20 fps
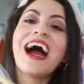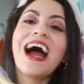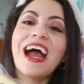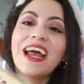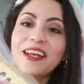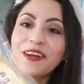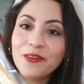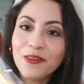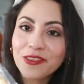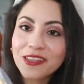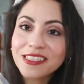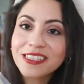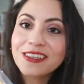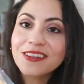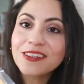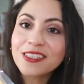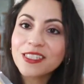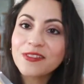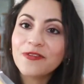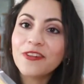I know this
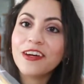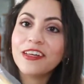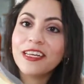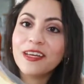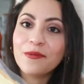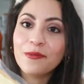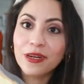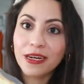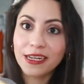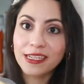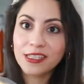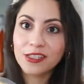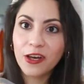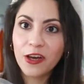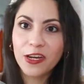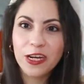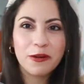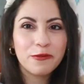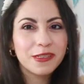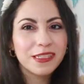looks funny. When I saw
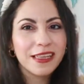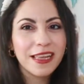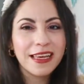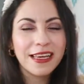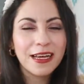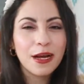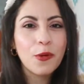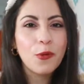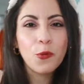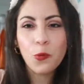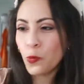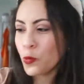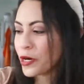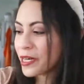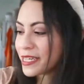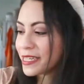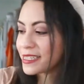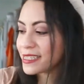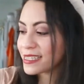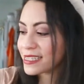it, I was like,
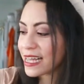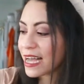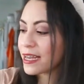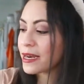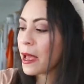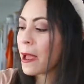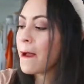what is that?